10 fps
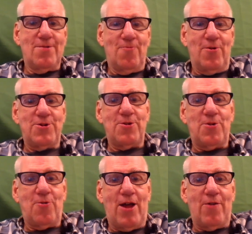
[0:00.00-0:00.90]
the rest of
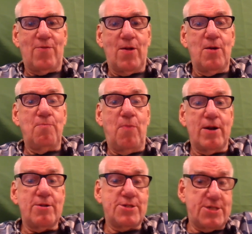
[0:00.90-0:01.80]
their life.
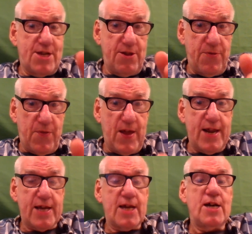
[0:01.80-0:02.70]
But
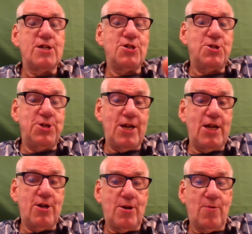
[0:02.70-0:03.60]
synthetic
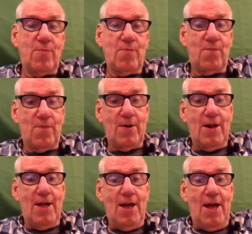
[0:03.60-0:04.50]
gene
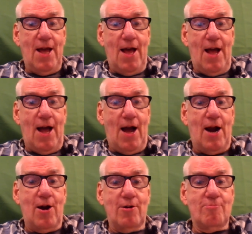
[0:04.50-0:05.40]

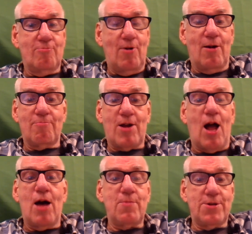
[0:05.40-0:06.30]
are
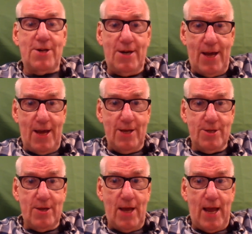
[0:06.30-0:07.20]
common
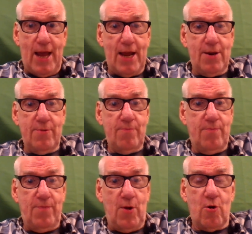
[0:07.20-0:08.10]
today's and
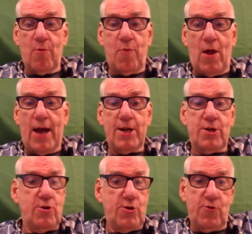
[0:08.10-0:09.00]
they're applied
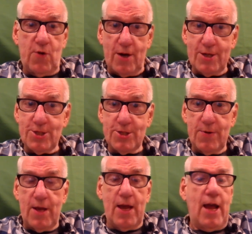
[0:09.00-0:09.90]
to drugs
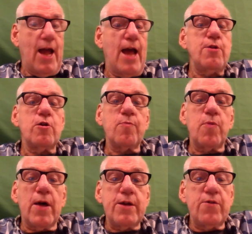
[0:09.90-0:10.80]
and they're
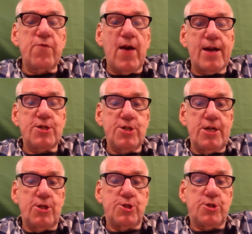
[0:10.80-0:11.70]
applied to
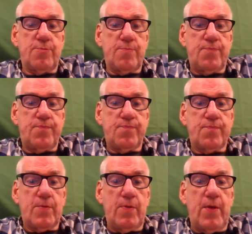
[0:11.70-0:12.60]
vaccines.
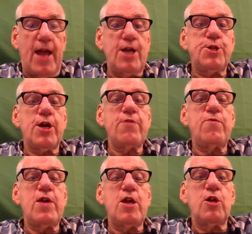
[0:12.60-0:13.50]

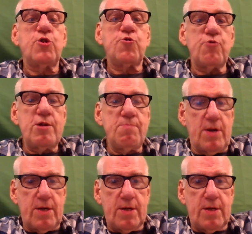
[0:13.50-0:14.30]
HIV treatment